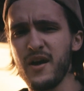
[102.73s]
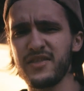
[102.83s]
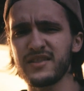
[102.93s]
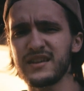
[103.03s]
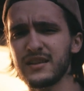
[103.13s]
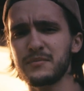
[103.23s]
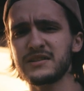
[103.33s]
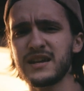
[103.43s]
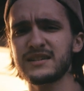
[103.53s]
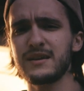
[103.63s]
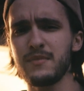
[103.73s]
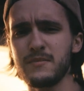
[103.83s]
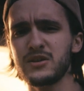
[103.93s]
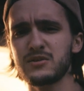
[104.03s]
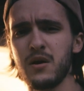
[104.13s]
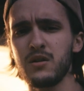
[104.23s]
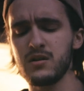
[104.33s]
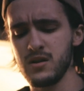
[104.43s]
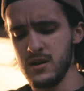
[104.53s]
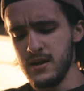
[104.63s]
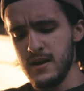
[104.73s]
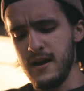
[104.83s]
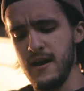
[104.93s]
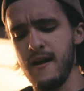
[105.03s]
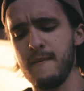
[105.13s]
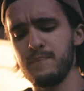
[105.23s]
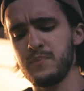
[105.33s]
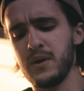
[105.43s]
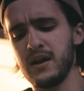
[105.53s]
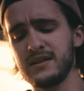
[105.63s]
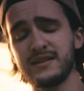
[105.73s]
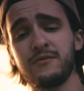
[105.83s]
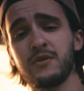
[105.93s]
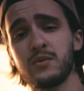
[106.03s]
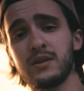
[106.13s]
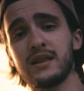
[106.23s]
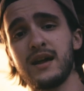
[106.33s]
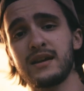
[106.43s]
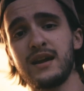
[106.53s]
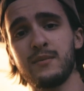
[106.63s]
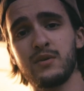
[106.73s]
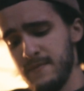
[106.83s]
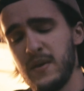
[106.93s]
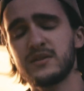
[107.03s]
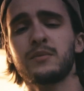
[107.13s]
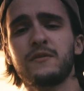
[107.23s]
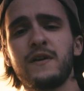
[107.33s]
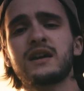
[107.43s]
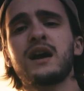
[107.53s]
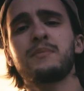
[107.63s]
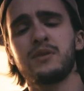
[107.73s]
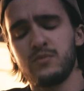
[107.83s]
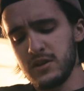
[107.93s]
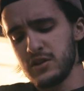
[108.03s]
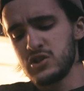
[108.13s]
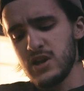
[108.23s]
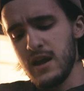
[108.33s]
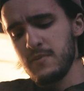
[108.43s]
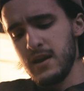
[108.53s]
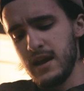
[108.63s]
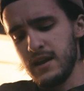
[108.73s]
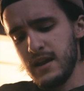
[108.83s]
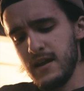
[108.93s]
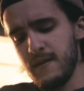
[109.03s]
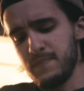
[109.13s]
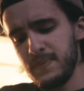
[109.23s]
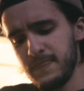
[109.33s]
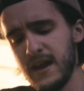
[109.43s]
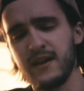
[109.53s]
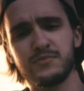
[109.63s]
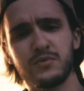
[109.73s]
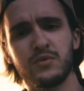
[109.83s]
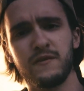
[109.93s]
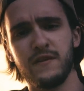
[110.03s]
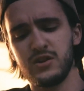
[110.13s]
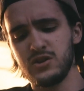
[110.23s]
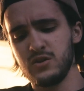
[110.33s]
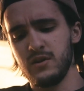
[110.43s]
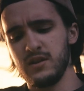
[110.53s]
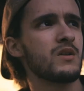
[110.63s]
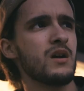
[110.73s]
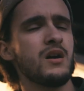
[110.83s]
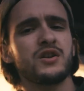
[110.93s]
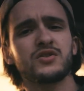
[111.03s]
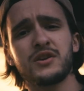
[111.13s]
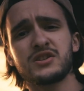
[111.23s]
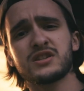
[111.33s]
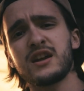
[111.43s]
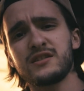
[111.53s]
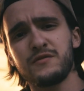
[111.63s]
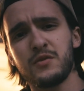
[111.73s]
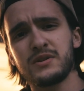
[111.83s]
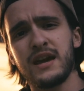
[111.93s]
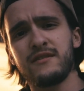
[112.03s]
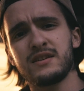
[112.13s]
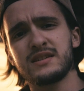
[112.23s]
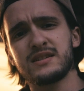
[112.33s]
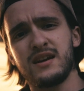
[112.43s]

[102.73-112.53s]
I think the Olympus XA may be smaller, but it's definitely a really light camera. I was able to find a copy in really good shape, and yeah, it's been really fun to shoot with. So I just got to Fort Davis.